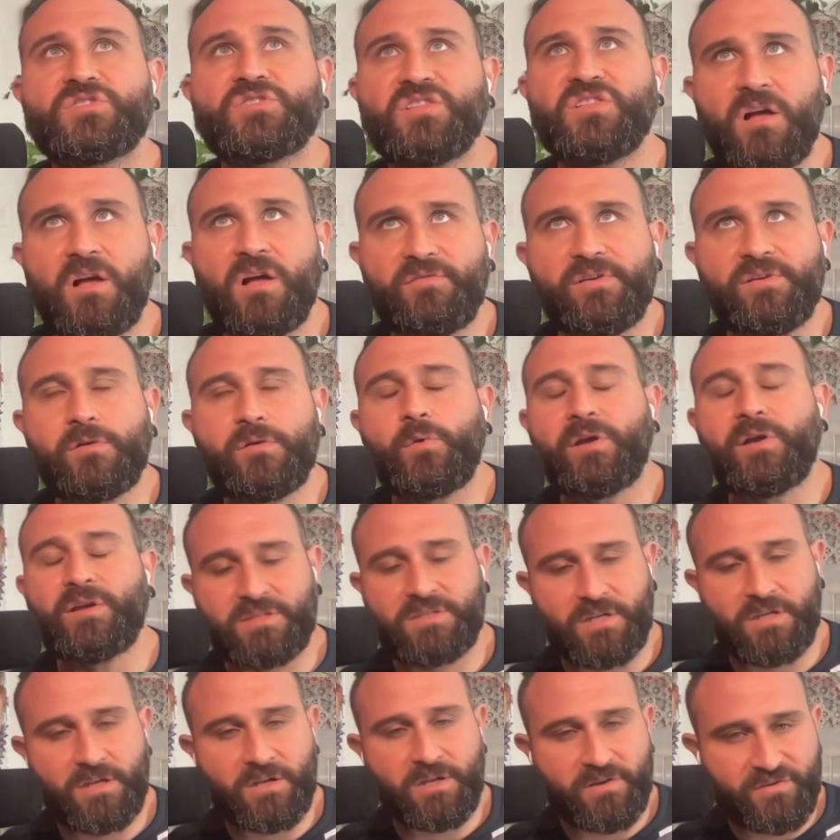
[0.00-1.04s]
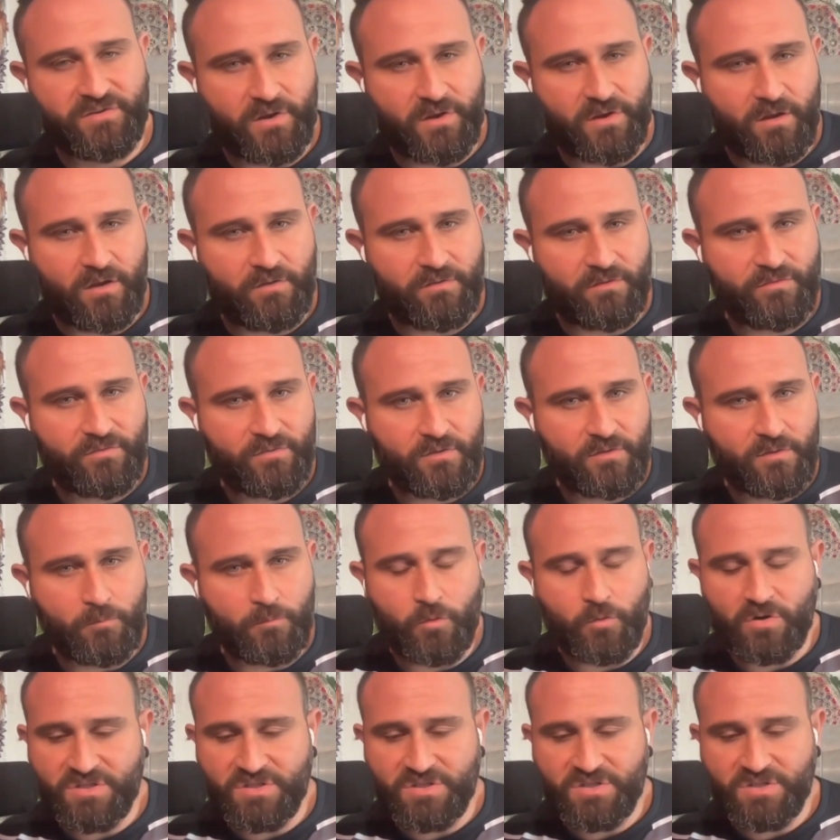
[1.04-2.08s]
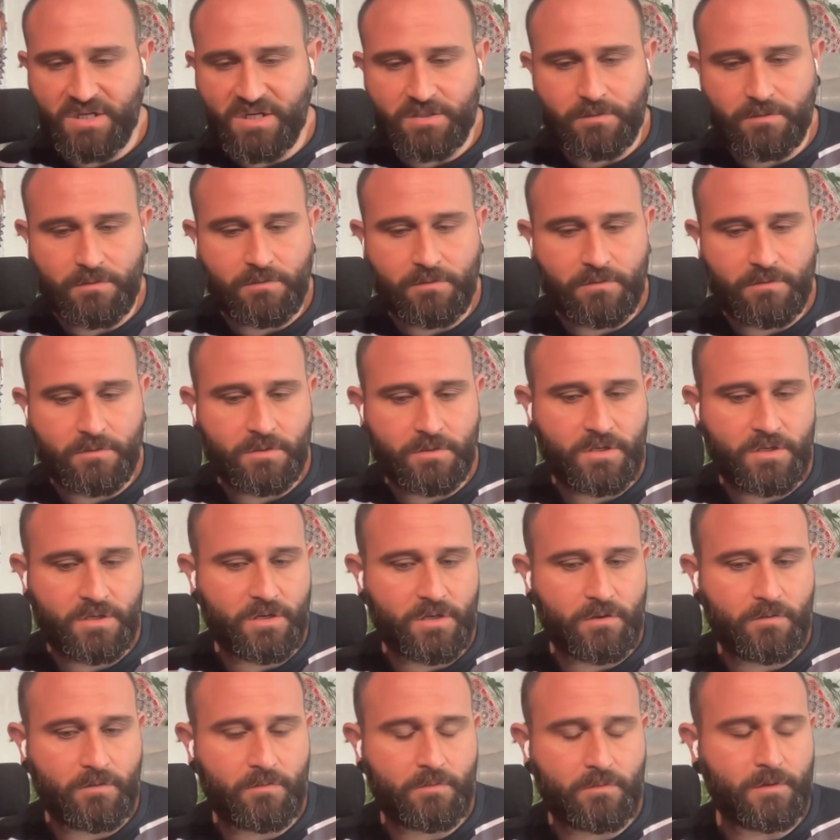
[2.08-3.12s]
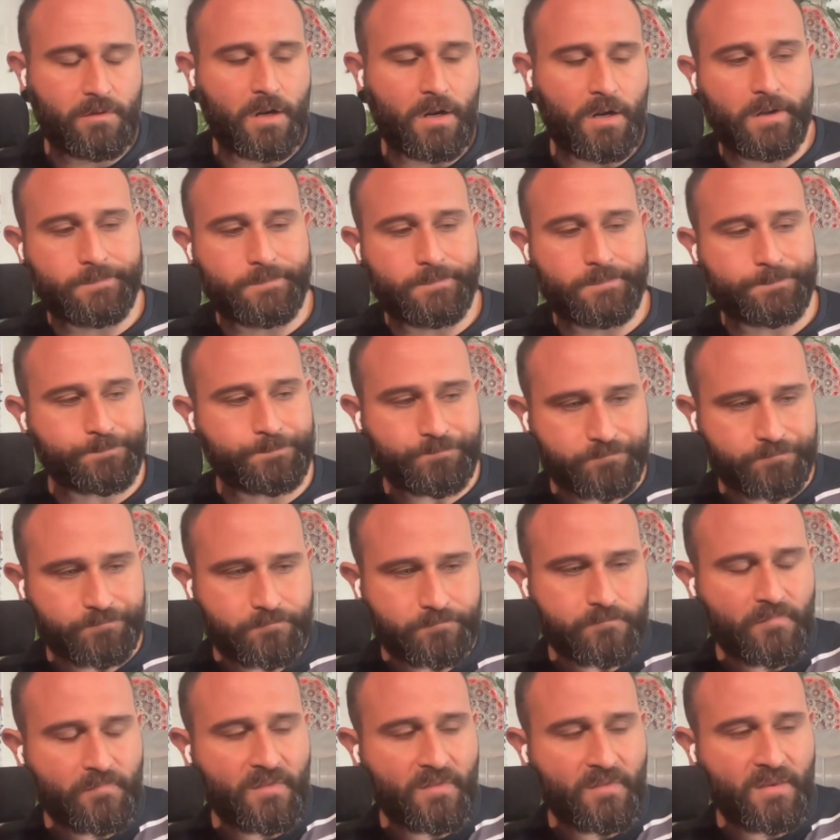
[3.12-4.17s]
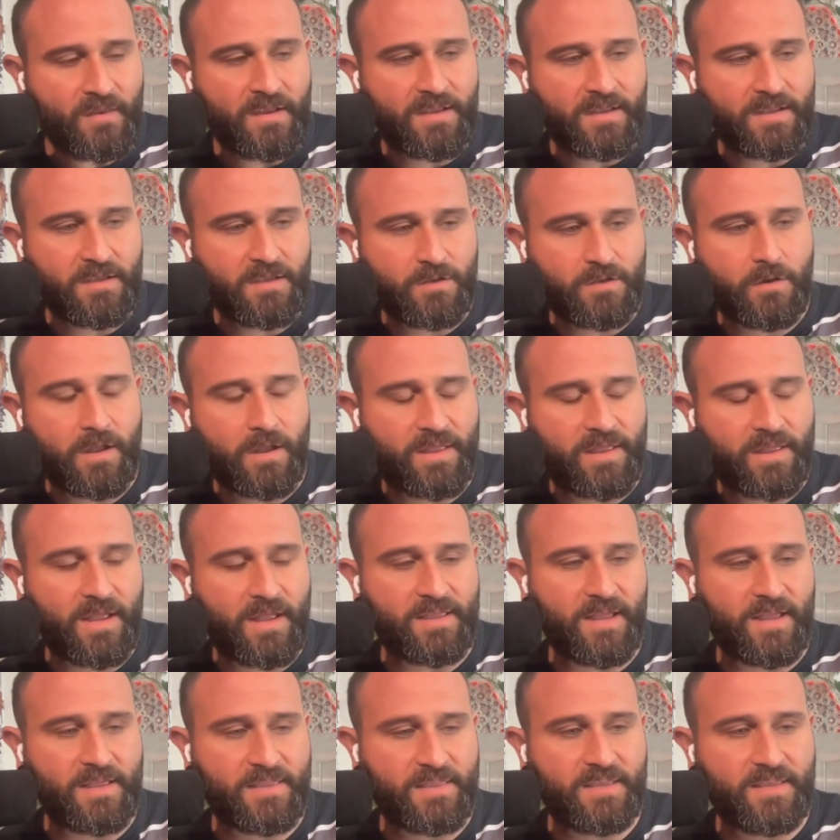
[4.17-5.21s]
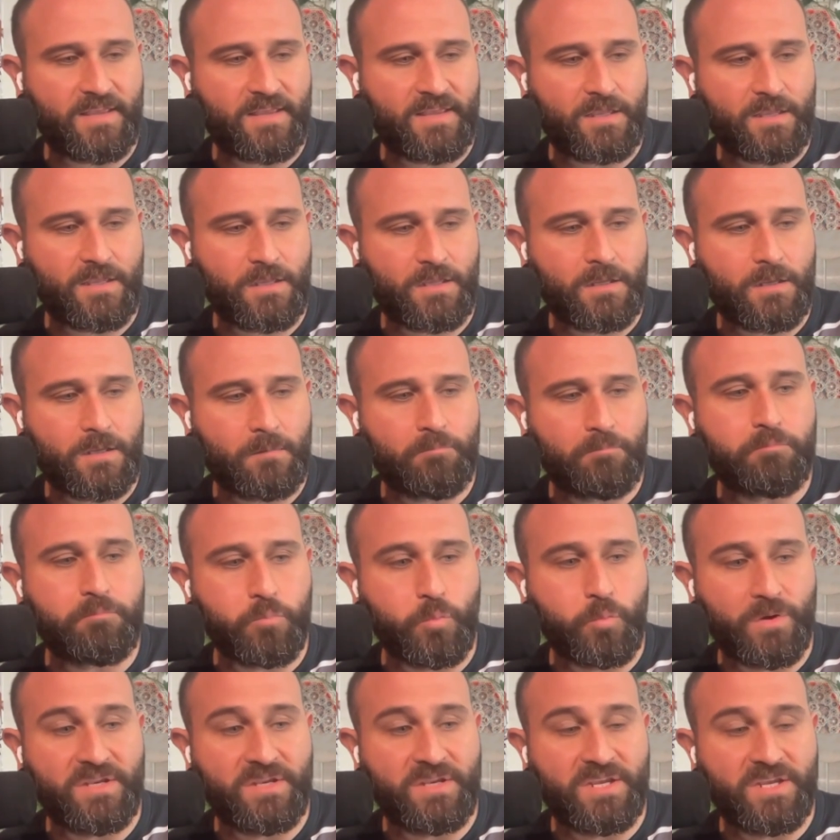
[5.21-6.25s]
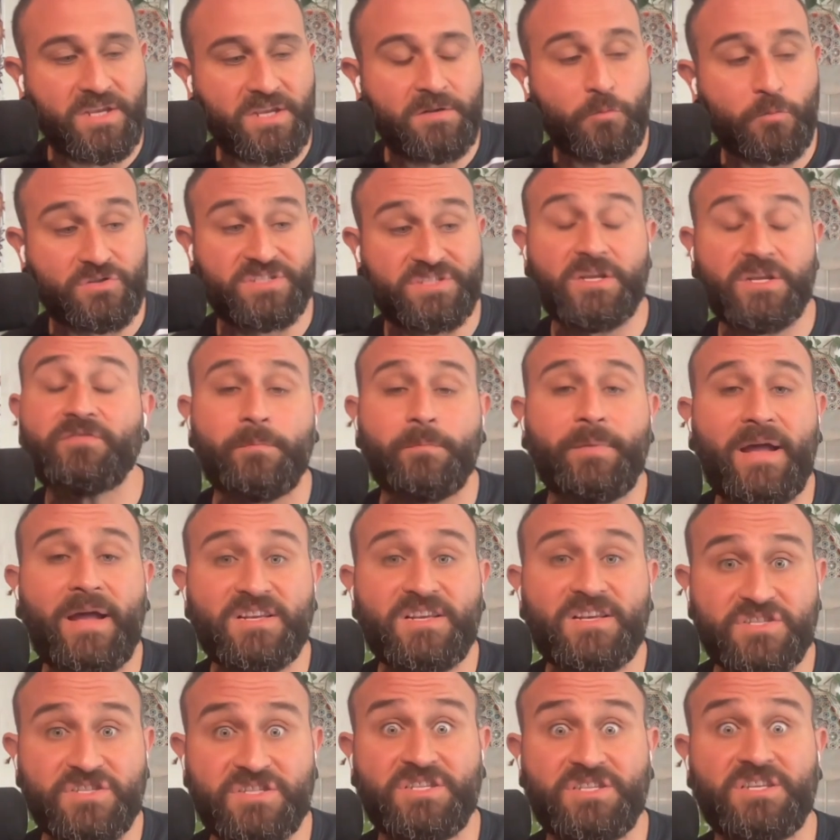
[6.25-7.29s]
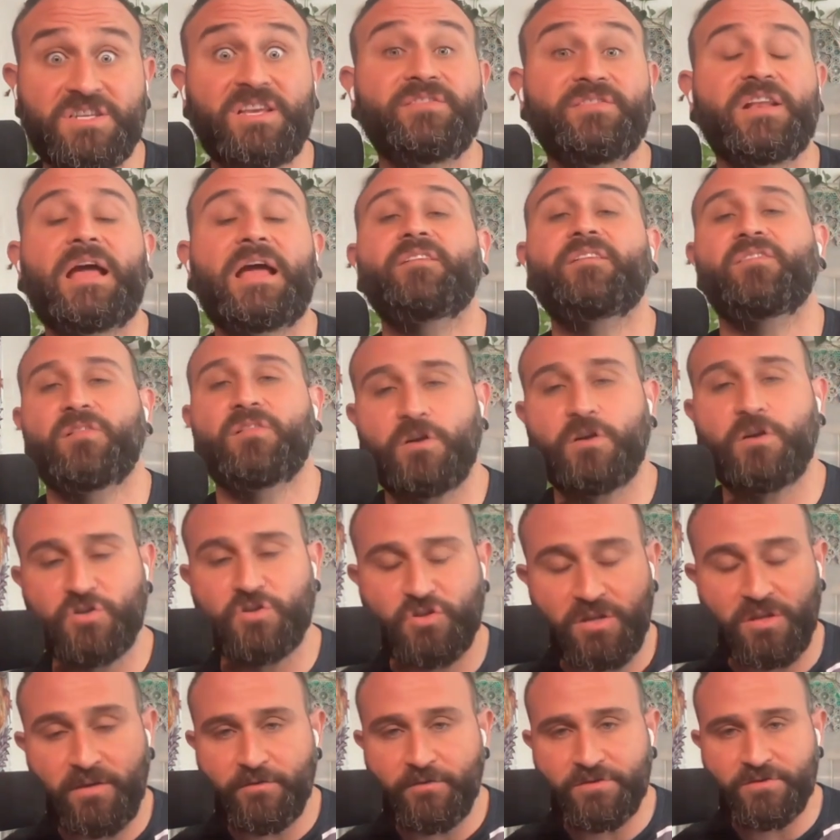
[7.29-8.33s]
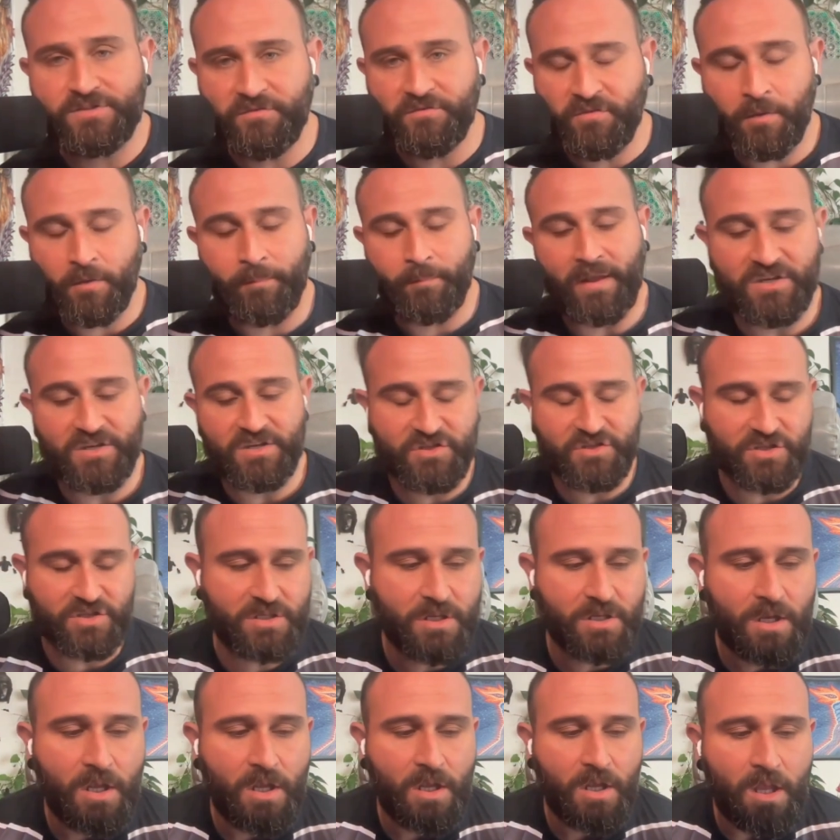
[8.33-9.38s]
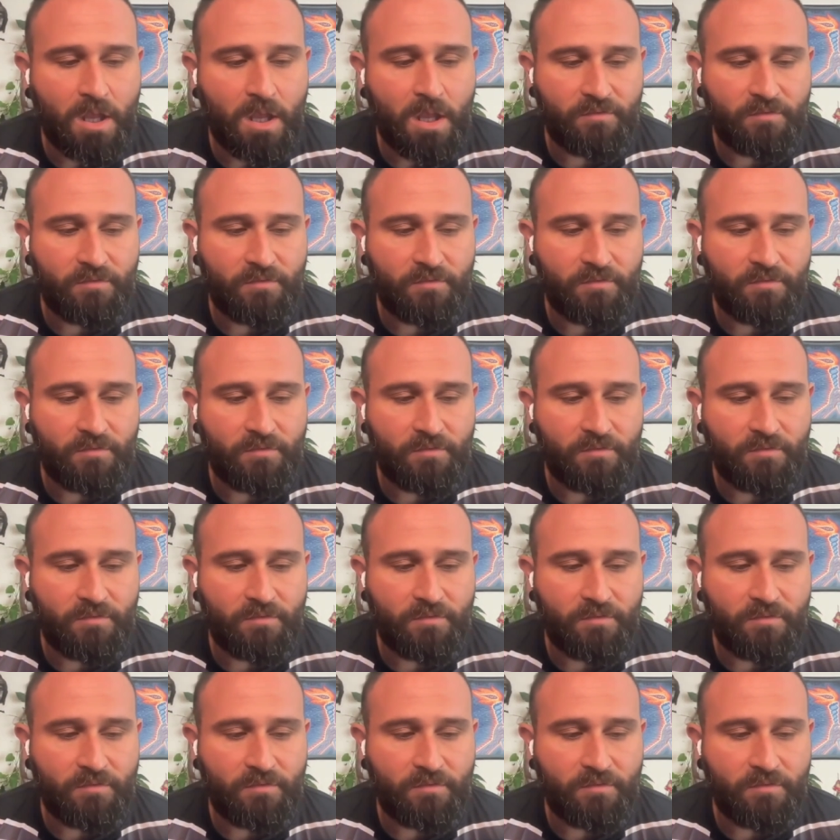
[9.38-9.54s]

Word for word: there's loving ways to dissolve, more gentle. You know, um, you know, I I think we need more self-compassion to even have larger levels of compassion